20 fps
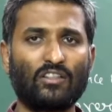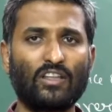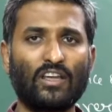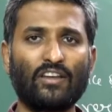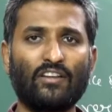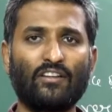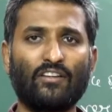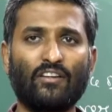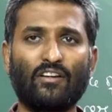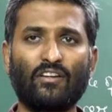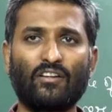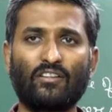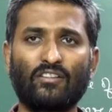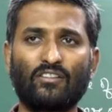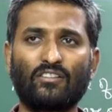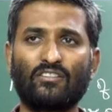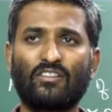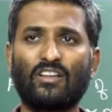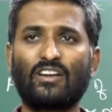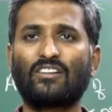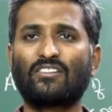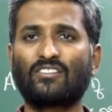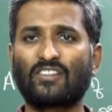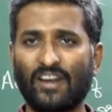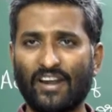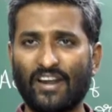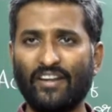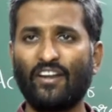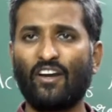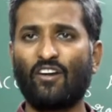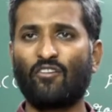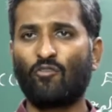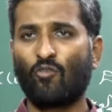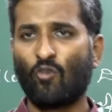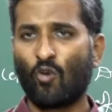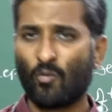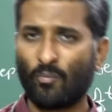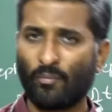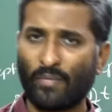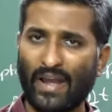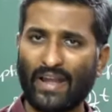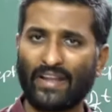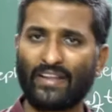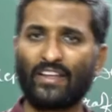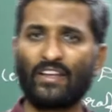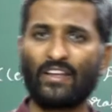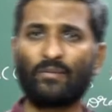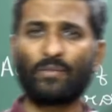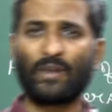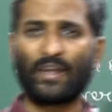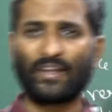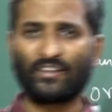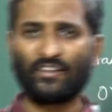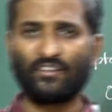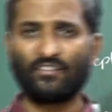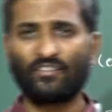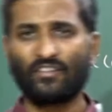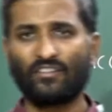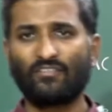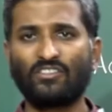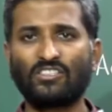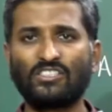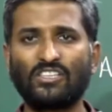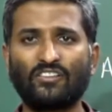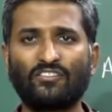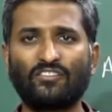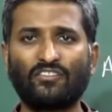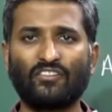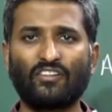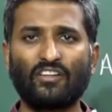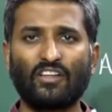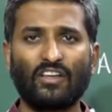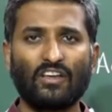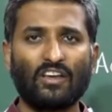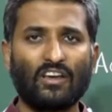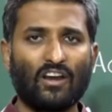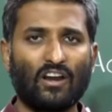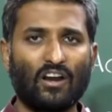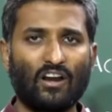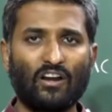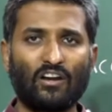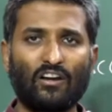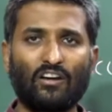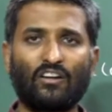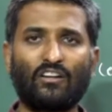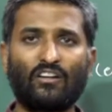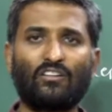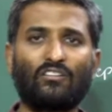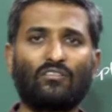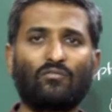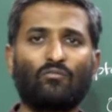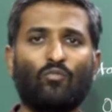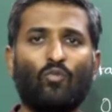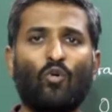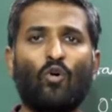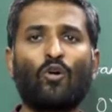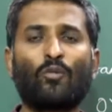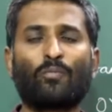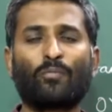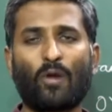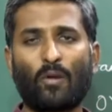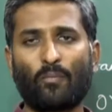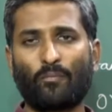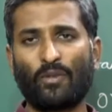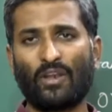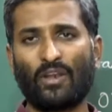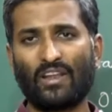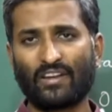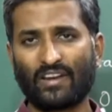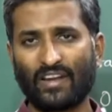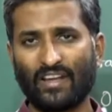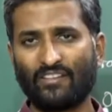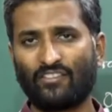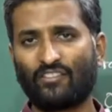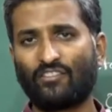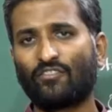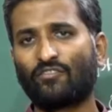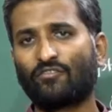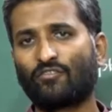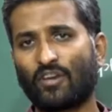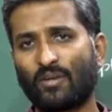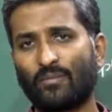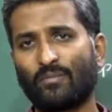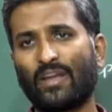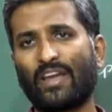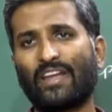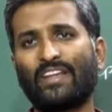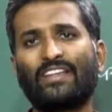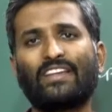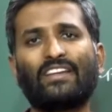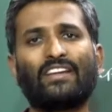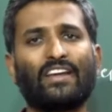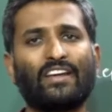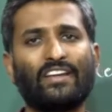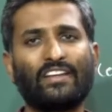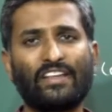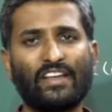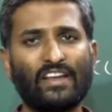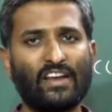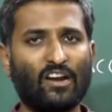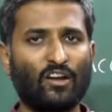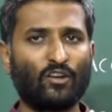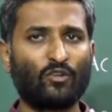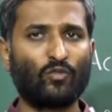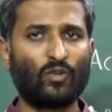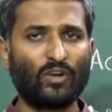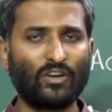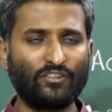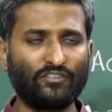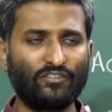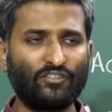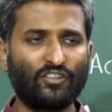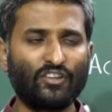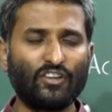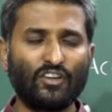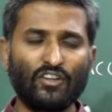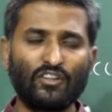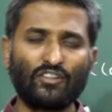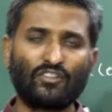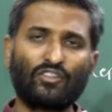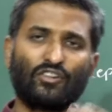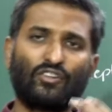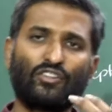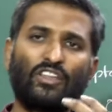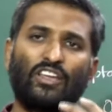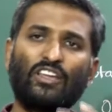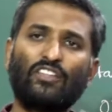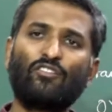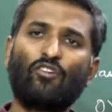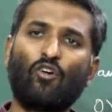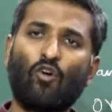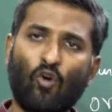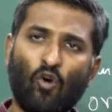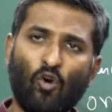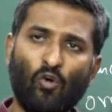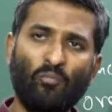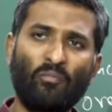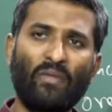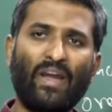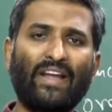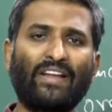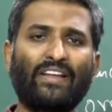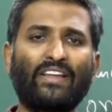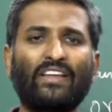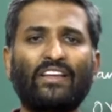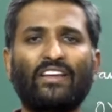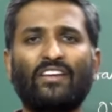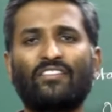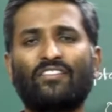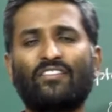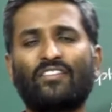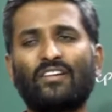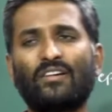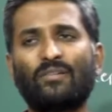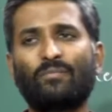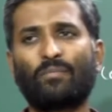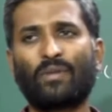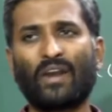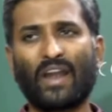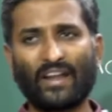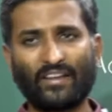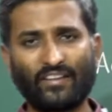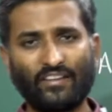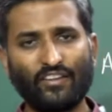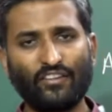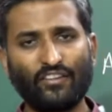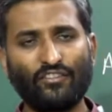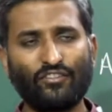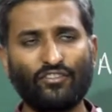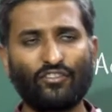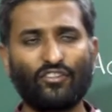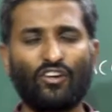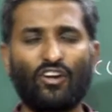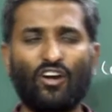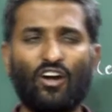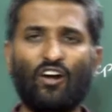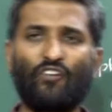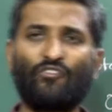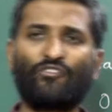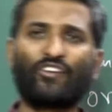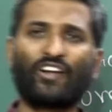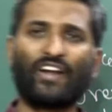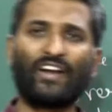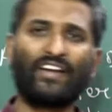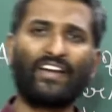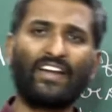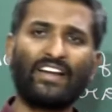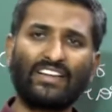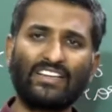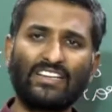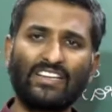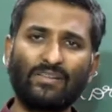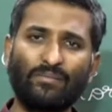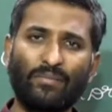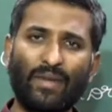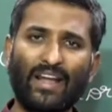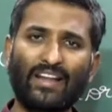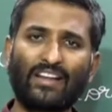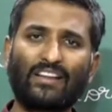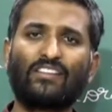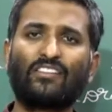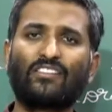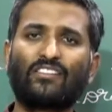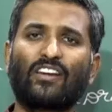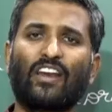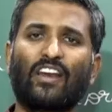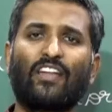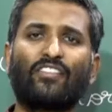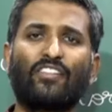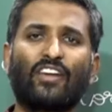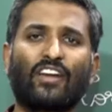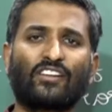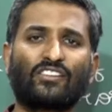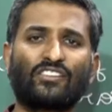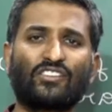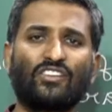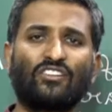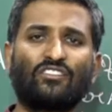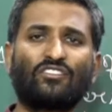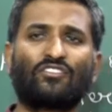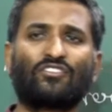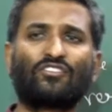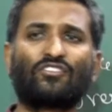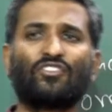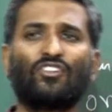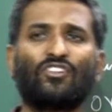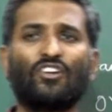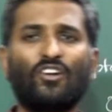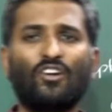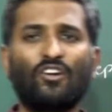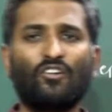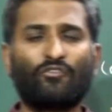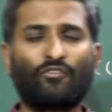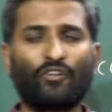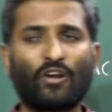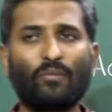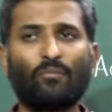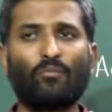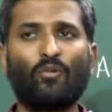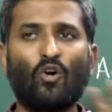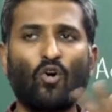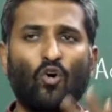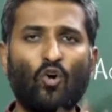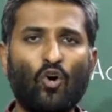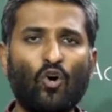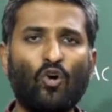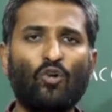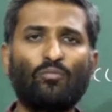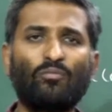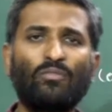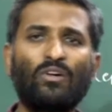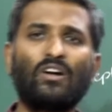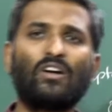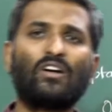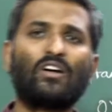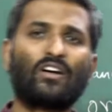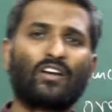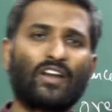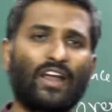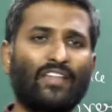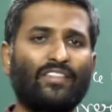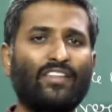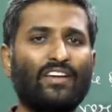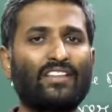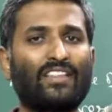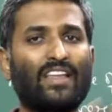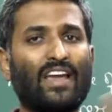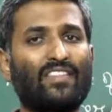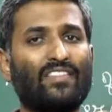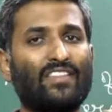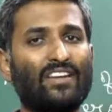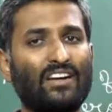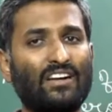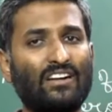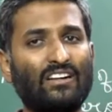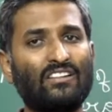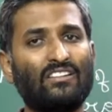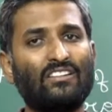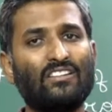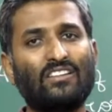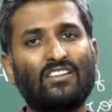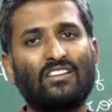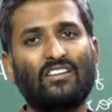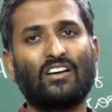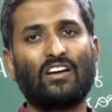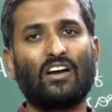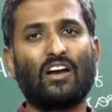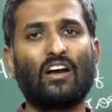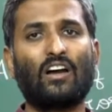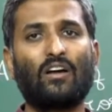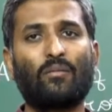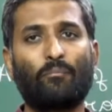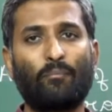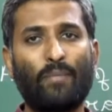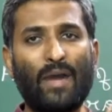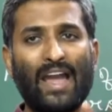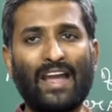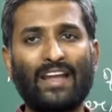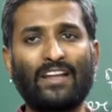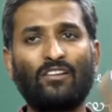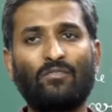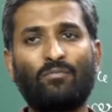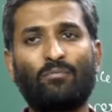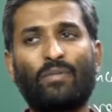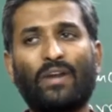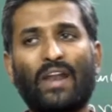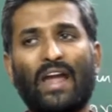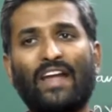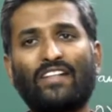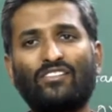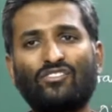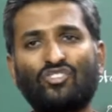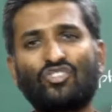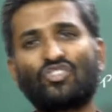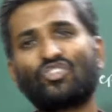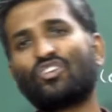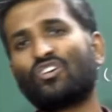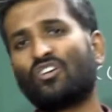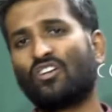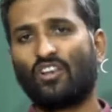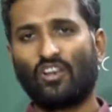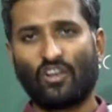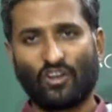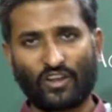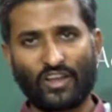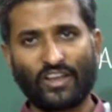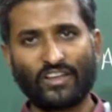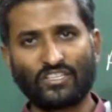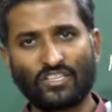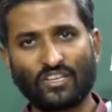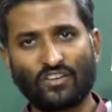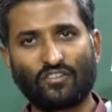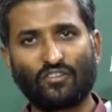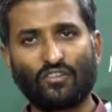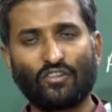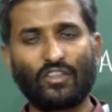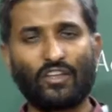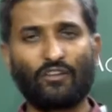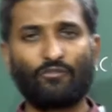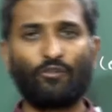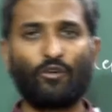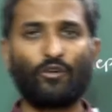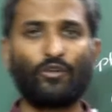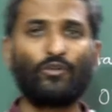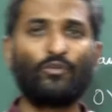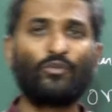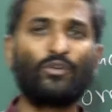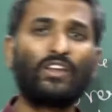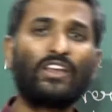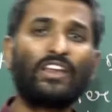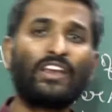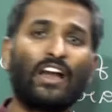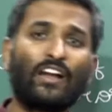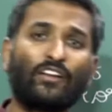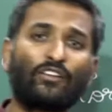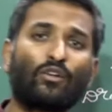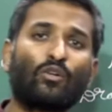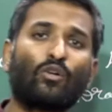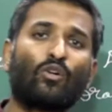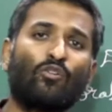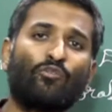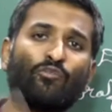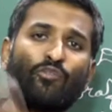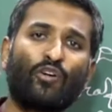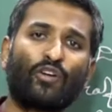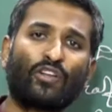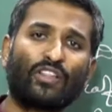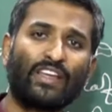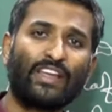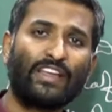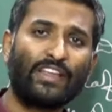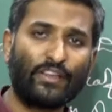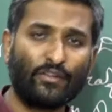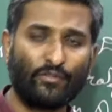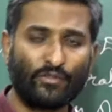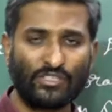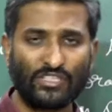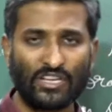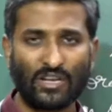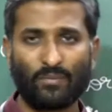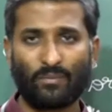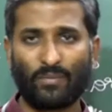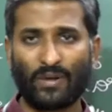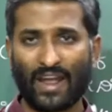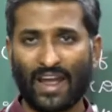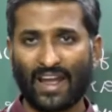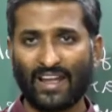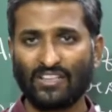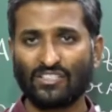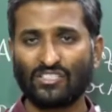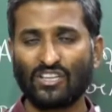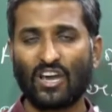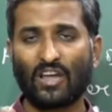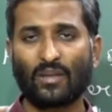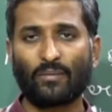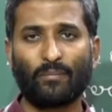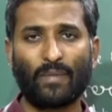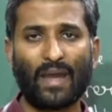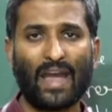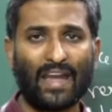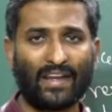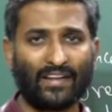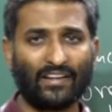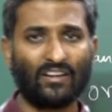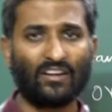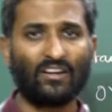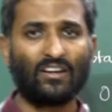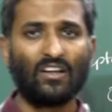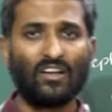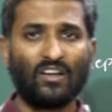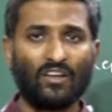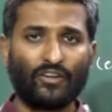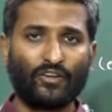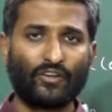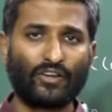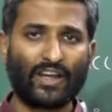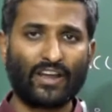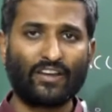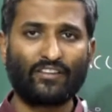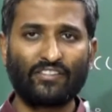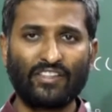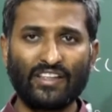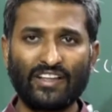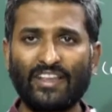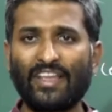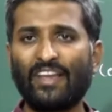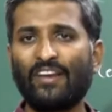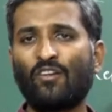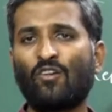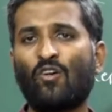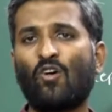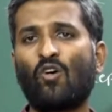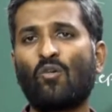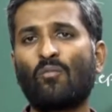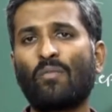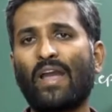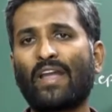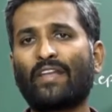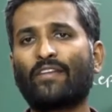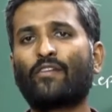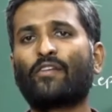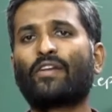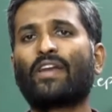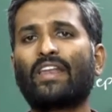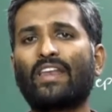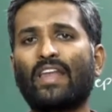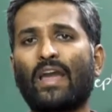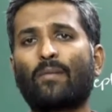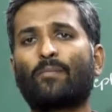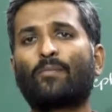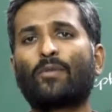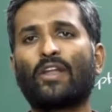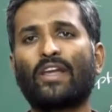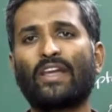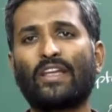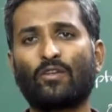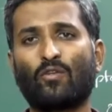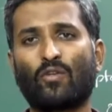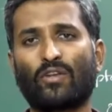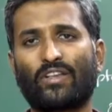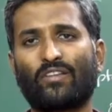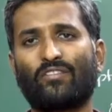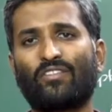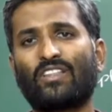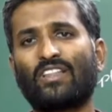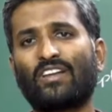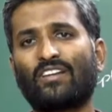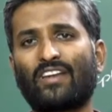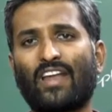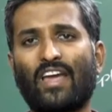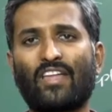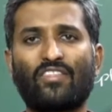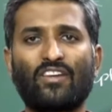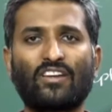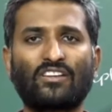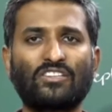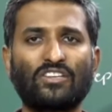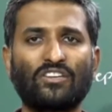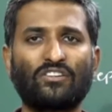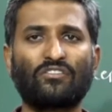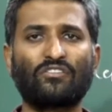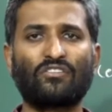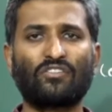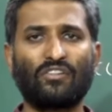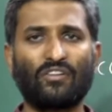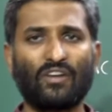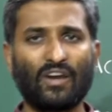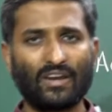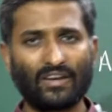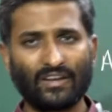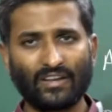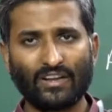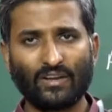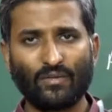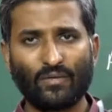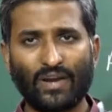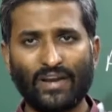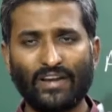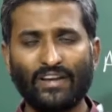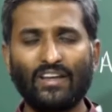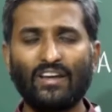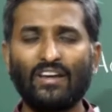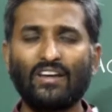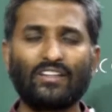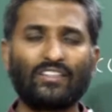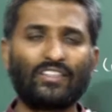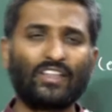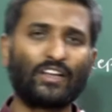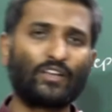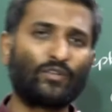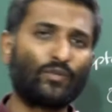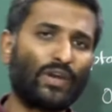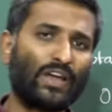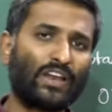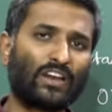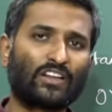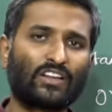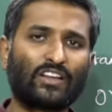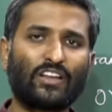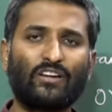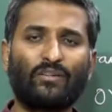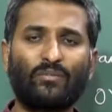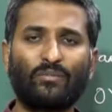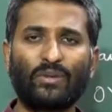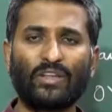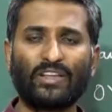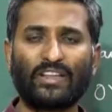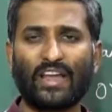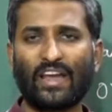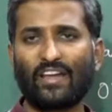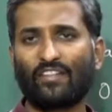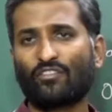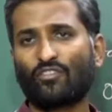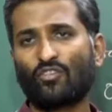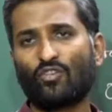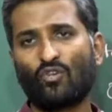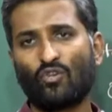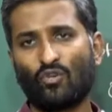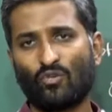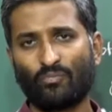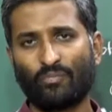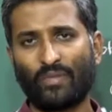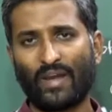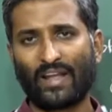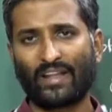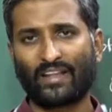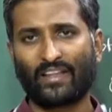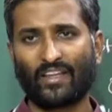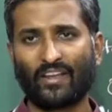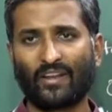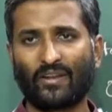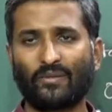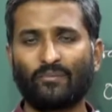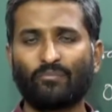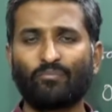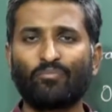the trend of home banking practices, which is more popularized from 1990 onwards. So these home banking is the practice of conducting banking transactions from home rather than the bank branch location. So therefore you need not to go for the individual branch or bank. You can sit in home and you can operate whatever the transactions you are required, that we are termed it as home banking.